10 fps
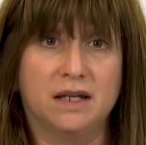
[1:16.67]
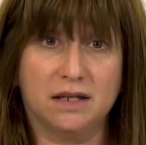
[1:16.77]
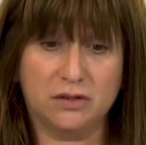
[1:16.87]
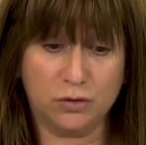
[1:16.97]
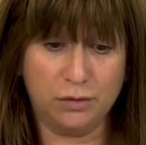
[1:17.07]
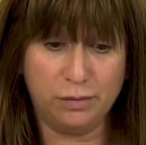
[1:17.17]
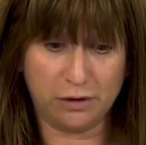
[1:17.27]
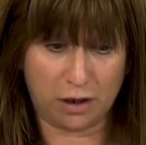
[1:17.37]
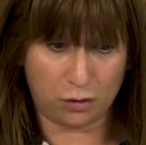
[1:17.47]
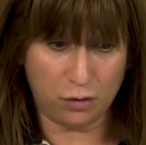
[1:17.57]
Israel
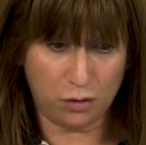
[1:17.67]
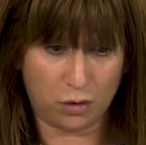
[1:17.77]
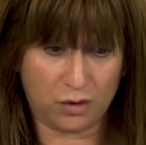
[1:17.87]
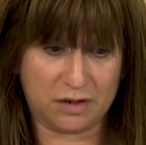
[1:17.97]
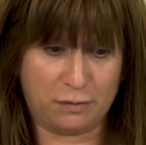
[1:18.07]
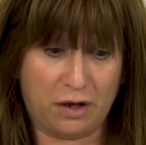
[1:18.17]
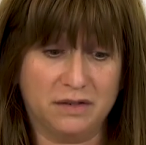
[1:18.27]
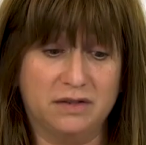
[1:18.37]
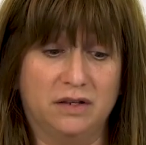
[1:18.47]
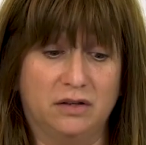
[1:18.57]
below
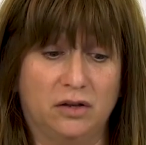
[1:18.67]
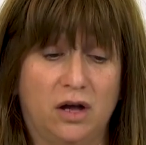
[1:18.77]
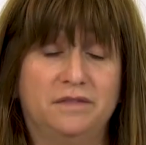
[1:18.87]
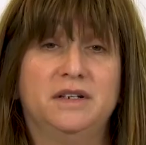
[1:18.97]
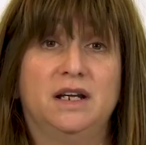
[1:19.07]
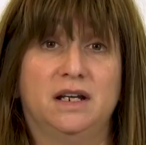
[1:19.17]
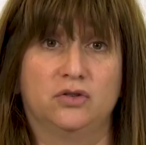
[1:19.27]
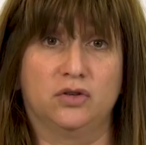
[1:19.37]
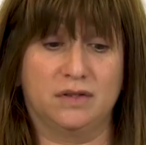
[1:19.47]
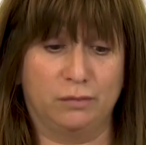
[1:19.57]
corresponds to the lofty
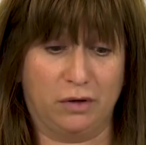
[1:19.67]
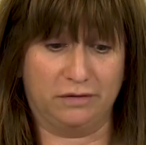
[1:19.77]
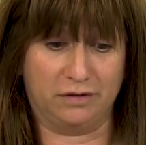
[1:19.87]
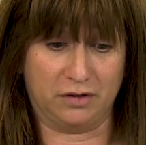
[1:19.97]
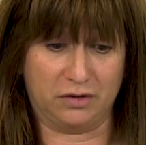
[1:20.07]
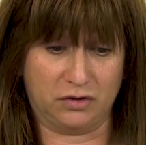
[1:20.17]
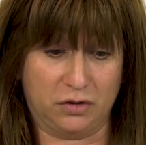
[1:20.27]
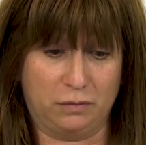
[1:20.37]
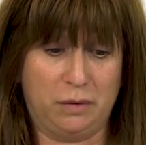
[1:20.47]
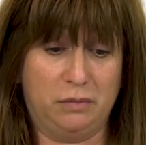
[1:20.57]
angels above. So
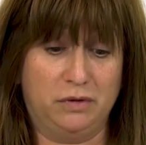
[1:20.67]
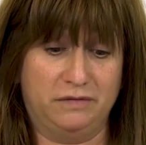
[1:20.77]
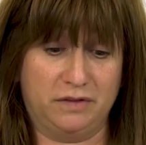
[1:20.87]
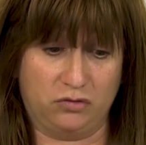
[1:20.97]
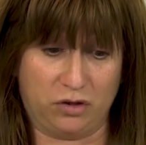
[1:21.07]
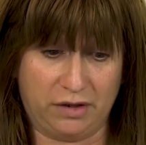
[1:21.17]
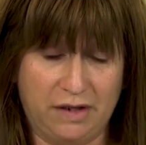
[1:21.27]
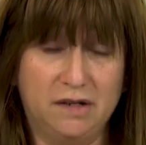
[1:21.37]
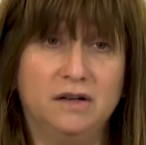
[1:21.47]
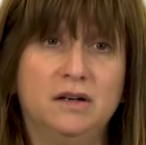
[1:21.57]
the people of Israel
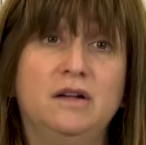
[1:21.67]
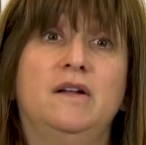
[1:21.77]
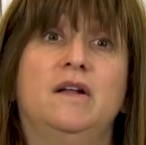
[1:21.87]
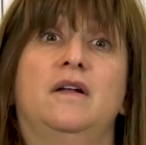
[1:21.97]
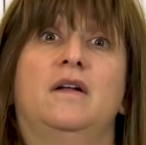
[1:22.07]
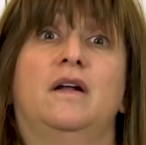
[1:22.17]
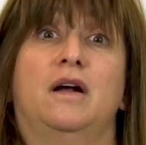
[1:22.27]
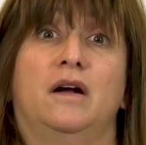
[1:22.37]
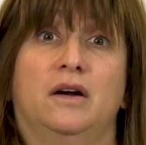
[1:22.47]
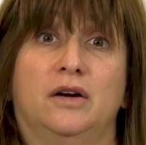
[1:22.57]
here
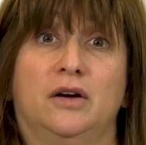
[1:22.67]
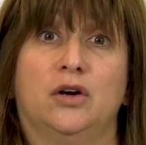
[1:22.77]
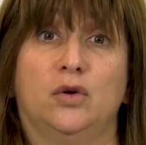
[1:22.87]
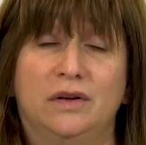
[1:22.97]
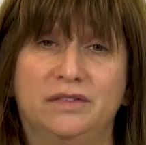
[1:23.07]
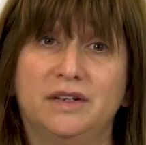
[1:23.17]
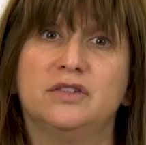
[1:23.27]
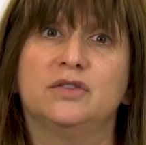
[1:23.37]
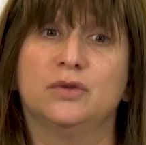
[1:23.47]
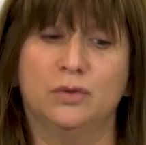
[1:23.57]
are
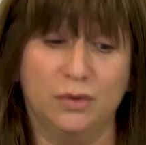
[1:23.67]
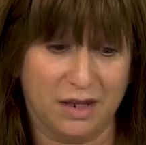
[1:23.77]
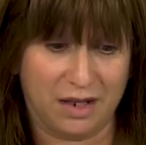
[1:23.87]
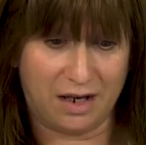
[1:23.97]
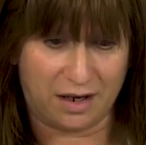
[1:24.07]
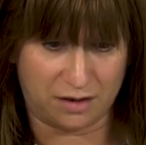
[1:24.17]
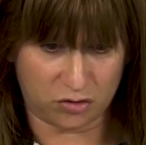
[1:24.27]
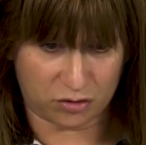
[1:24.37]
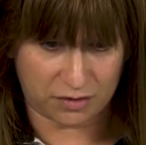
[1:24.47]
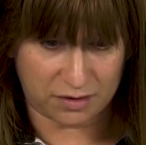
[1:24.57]
equivalent to the
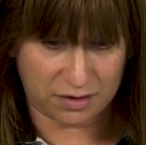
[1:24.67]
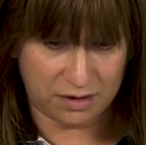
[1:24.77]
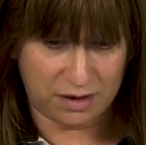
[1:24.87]
angels.